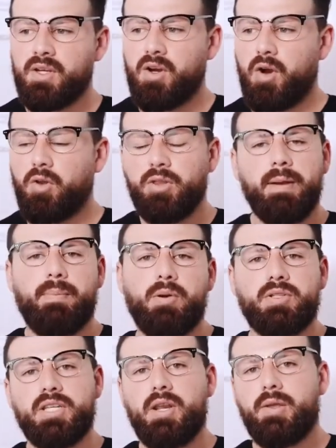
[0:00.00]
on that
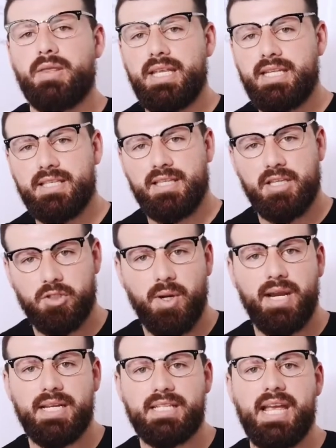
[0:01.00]
post-it note, these are the
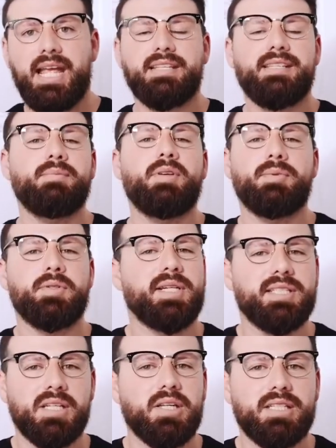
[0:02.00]
trades, and sometimes trades
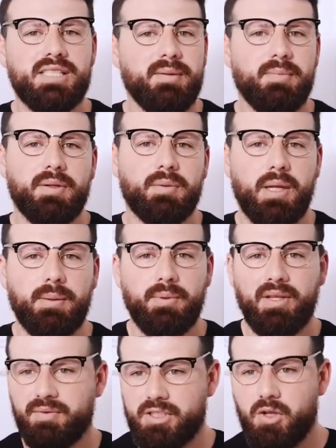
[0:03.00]
can look similar, right? But
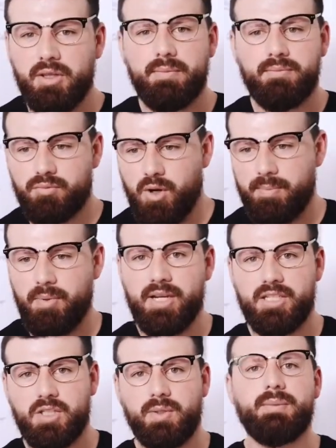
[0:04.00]
if he's got them right by his
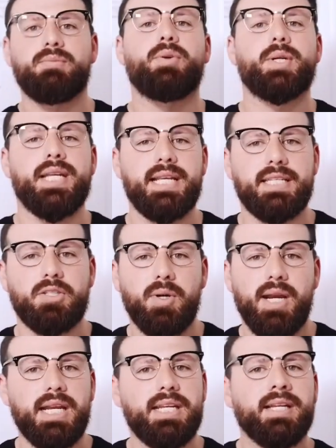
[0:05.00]
screen before he takes a
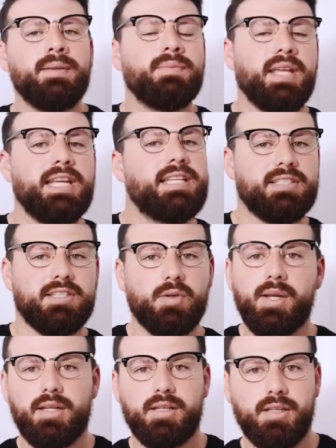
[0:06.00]
trade, he does a
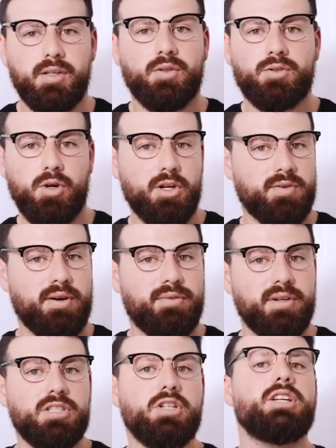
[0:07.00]
quick
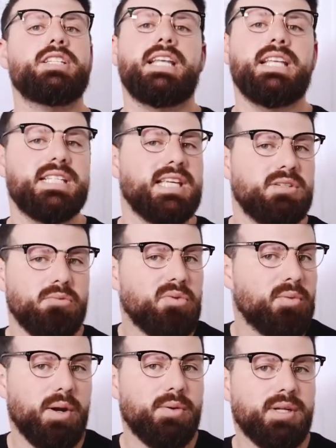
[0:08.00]
cross-reference, looks at it and says,
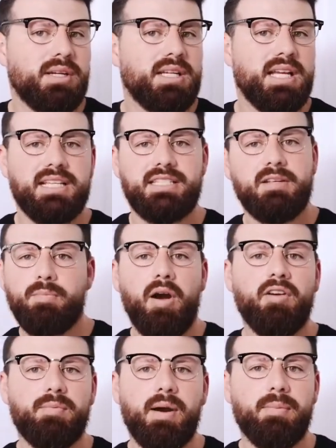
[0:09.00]
well, is this part
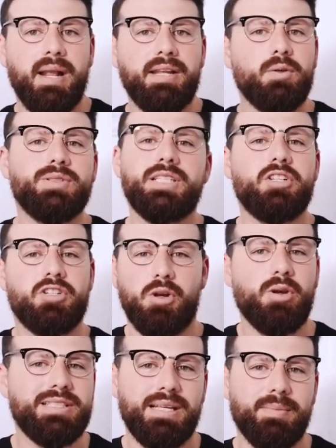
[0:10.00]
of my plan, or does it just
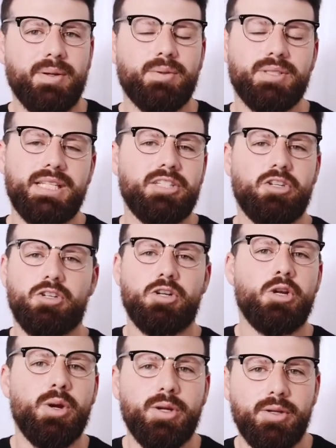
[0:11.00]
look similar, or does this just
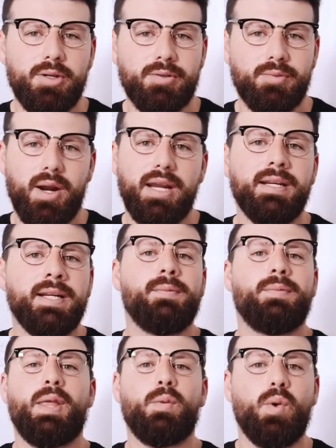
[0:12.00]
look good, right?
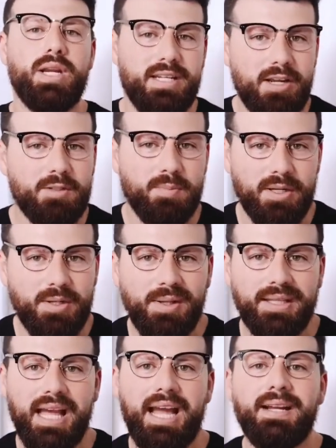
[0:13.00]
And then what he does by doing
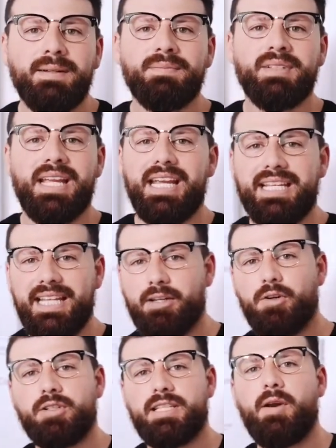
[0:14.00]
that, he can then
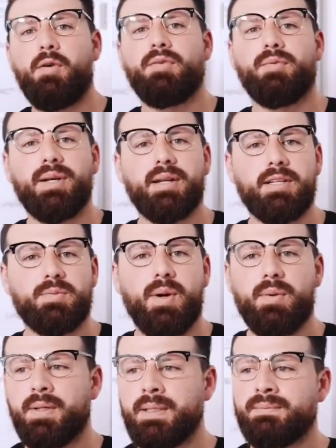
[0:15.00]
cross that off and realize, well,